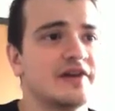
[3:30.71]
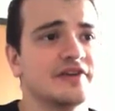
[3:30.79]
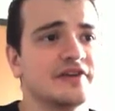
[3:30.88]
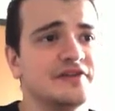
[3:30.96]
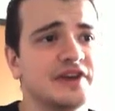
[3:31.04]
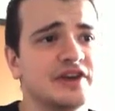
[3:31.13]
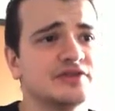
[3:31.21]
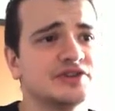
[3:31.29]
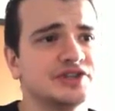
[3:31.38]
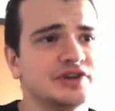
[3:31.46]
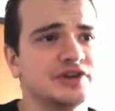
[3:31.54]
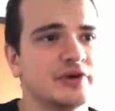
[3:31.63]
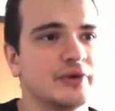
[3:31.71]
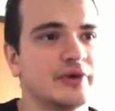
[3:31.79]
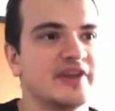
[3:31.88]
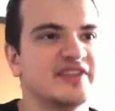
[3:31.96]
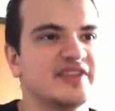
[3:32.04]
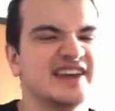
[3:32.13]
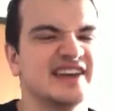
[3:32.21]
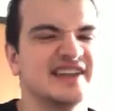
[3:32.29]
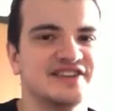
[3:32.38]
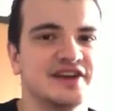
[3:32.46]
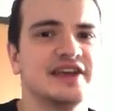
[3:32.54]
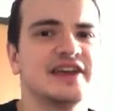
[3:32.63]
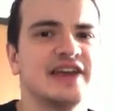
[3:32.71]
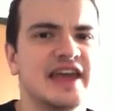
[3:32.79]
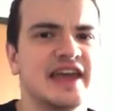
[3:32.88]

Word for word: The figures show that a stunning